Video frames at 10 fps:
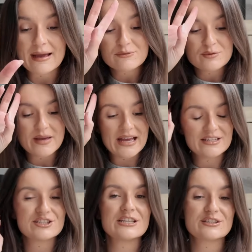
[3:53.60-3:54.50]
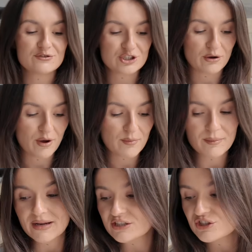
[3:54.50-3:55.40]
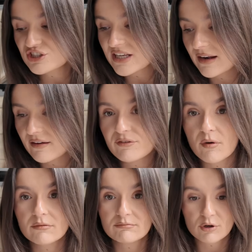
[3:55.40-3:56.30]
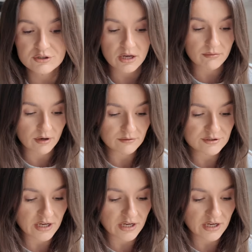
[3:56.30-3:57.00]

I am doing behind the scenes of the show, but I'm literally just telling everyone what's going on.